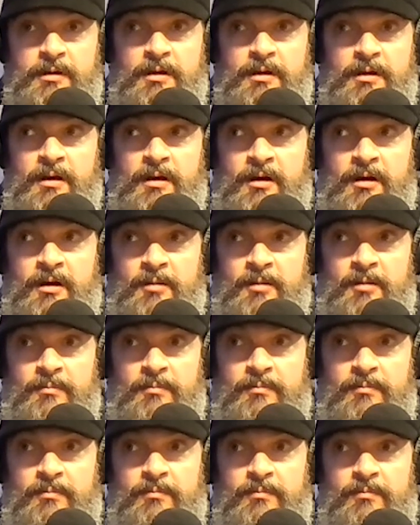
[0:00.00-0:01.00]
um,
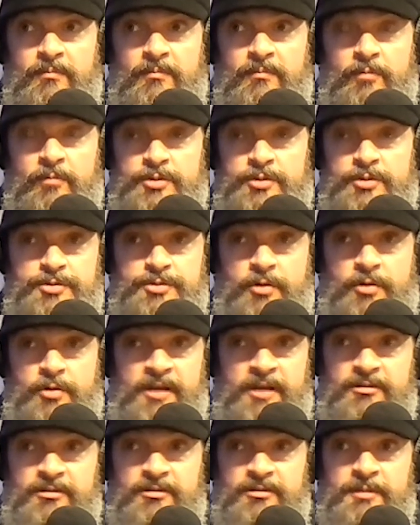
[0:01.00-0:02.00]
which was
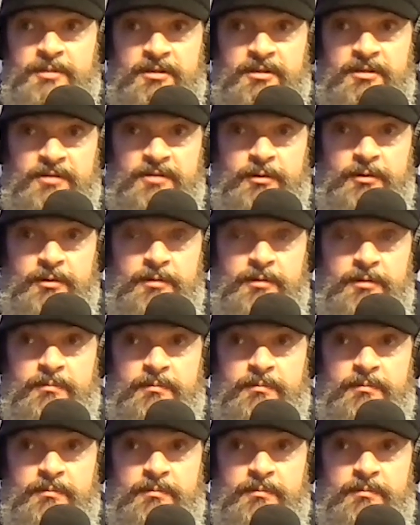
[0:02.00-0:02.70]
crazy because they were